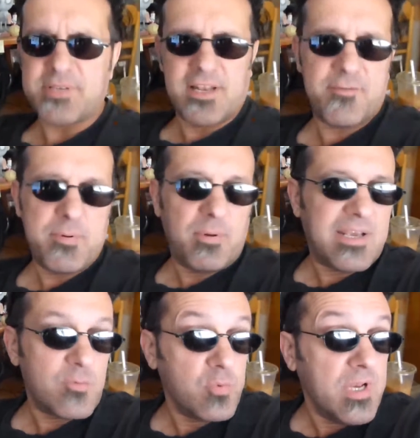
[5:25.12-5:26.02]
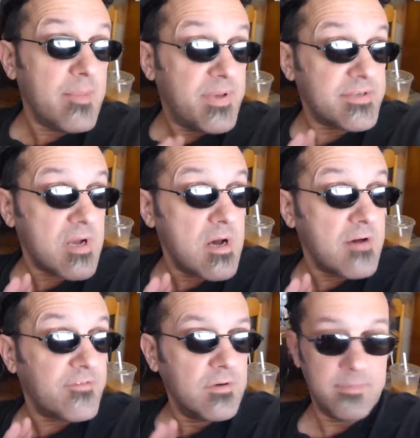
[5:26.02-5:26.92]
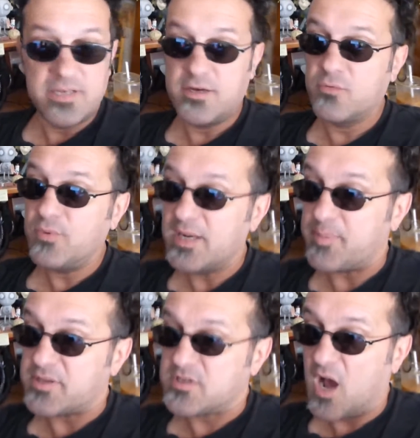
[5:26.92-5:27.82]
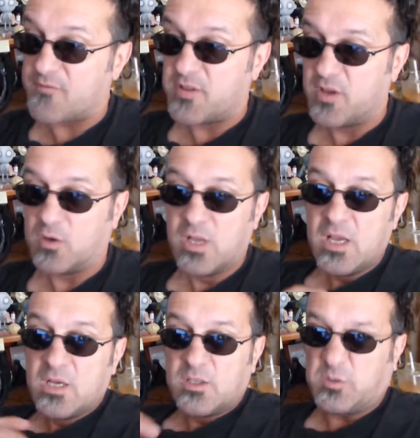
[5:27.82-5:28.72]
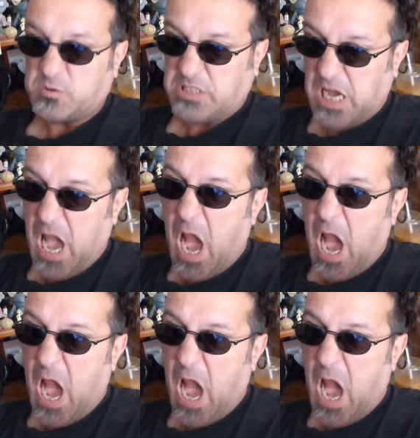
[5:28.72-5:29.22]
Like, people get really pissed off. I mean, they're really pissed off, and there's just